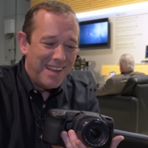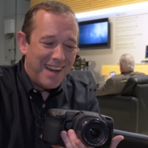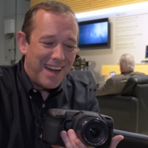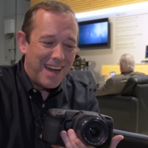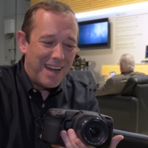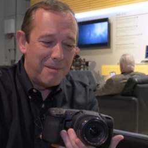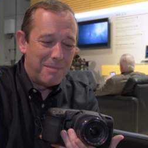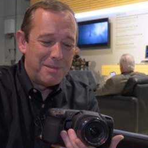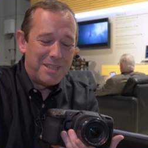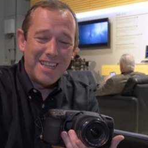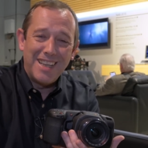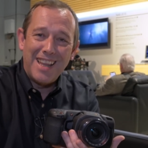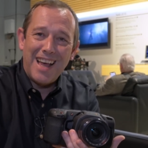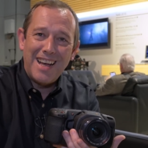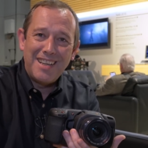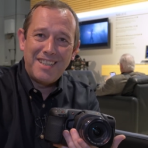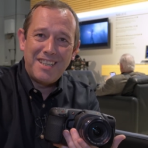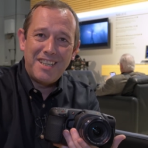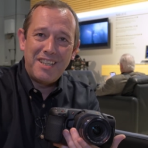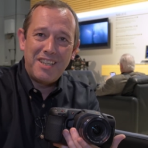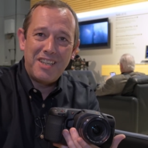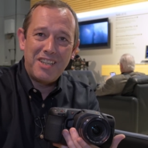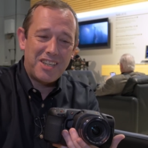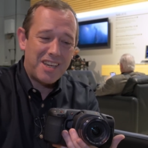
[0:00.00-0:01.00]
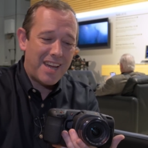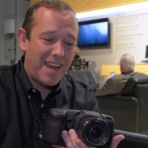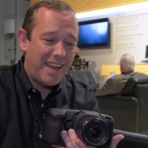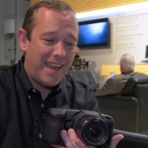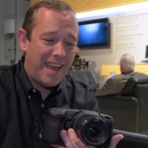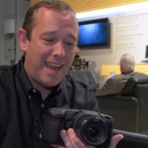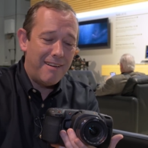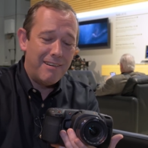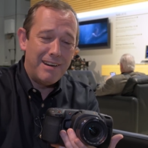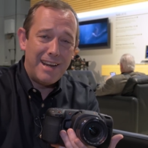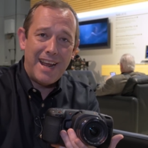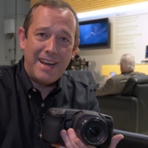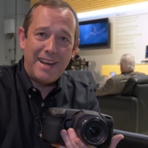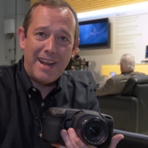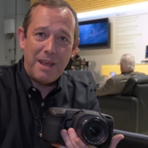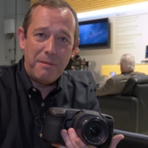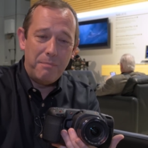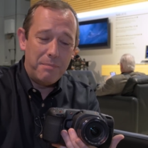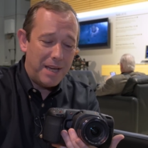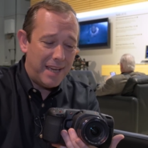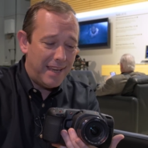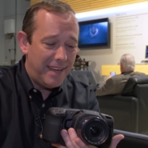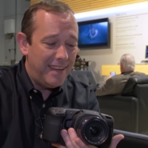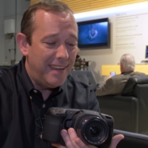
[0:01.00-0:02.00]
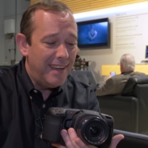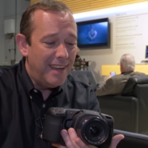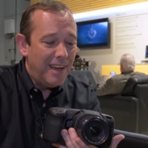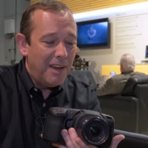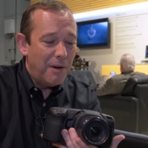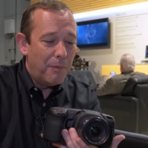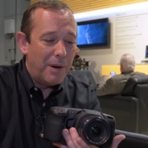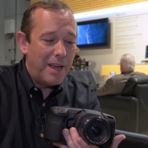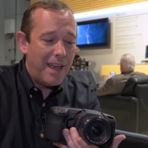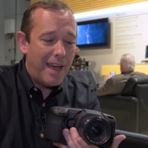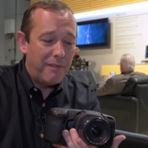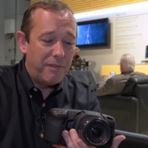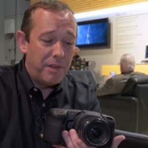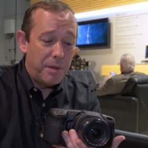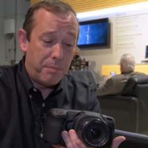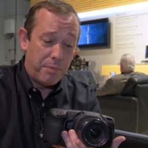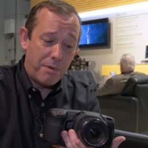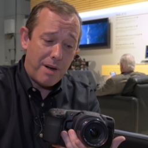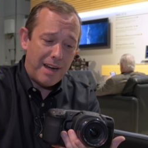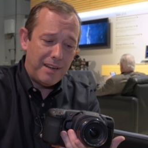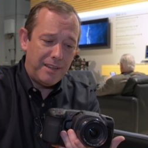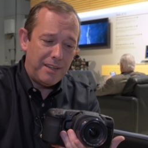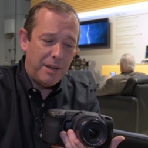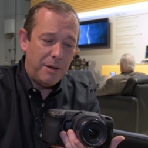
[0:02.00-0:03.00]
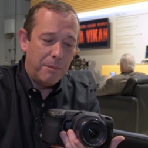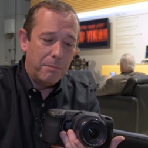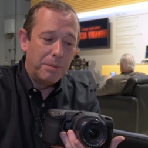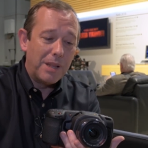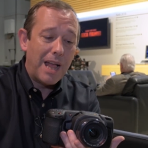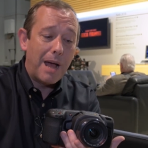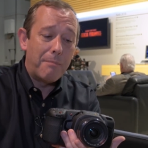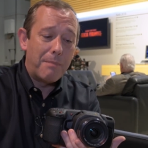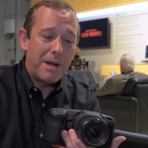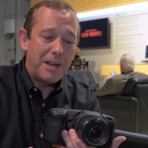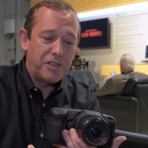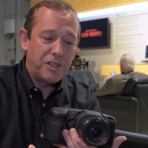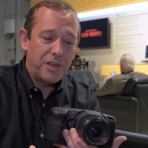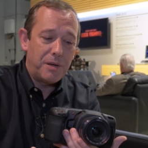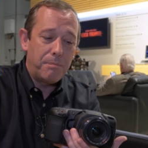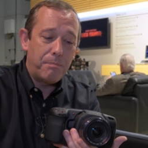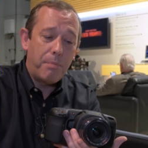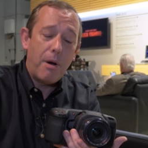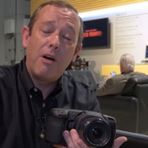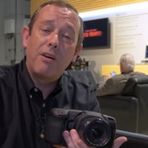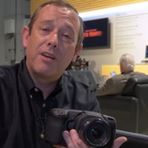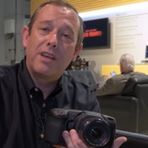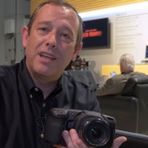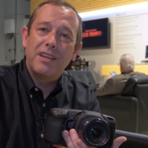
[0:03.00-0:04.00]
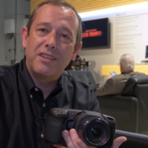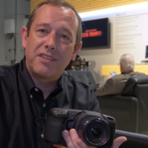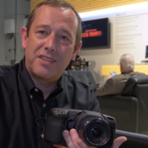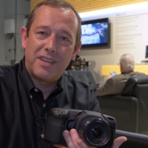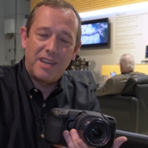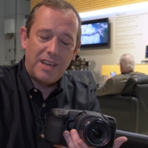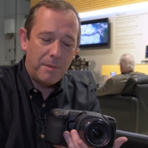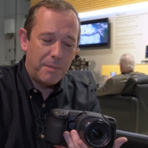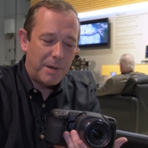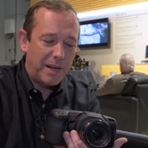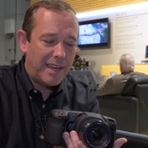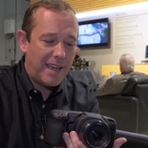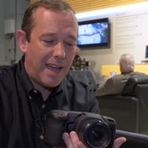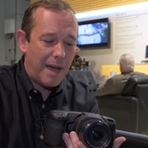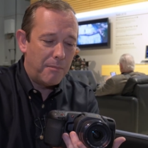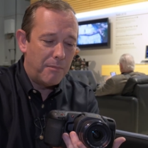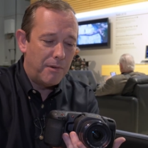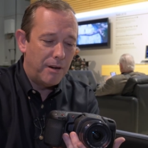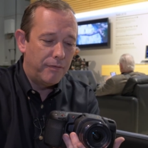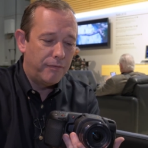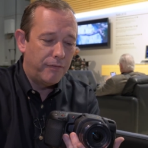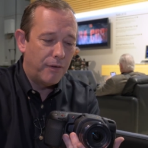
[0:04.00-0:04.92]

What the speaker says: I'm delighted to say here at NAB we have the brand new Blackmagic Pocket Cinema Camera